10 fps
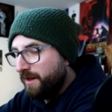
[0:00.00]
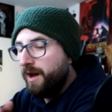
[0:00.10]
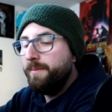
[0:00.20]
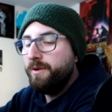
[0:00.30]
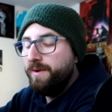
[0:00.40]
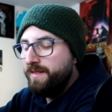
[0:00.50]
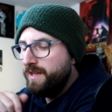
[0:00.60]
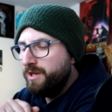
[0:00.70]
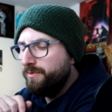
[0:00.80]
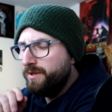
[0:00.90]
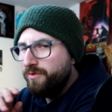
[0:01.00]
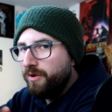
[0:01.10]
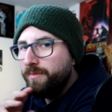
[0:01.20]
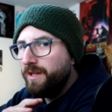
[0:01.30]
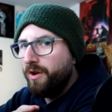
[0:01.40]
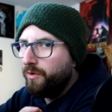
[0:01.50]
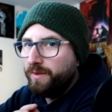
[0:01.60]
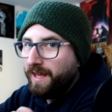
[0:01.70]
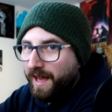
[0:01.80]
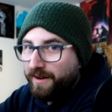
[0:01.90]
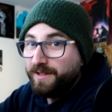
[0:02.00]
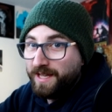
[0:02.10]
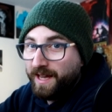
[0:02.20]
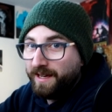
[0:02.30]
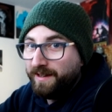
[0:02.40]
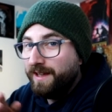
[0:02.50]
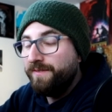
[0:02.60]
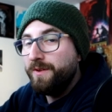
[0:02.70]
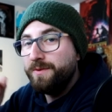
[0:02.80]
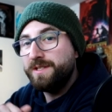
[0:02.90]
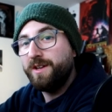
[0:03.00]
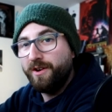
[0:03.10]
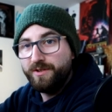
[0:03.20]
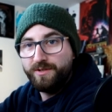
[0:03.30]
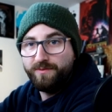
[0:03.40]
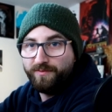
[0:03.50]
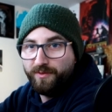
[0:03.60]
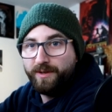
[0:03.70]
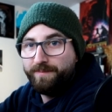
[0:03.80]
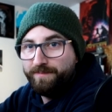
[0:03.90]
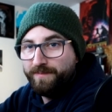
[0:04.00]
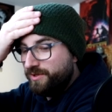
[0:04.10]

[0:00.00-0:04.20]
come in a way that you would normally only entertain if it was in cartoon form.